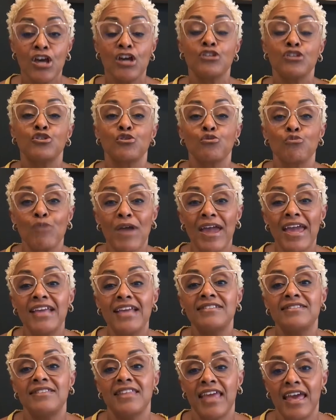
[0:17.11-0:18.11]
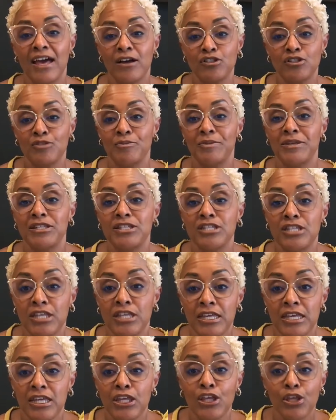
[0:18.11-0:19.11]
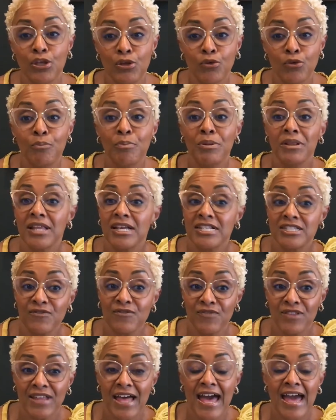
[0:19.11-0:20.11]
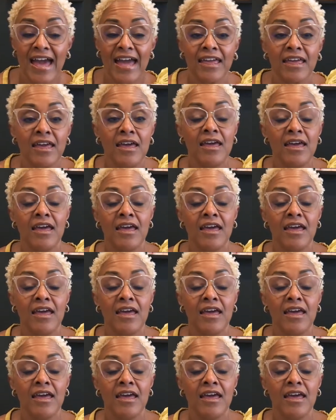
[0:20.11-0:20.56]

to raise the LGBTQ plus flag at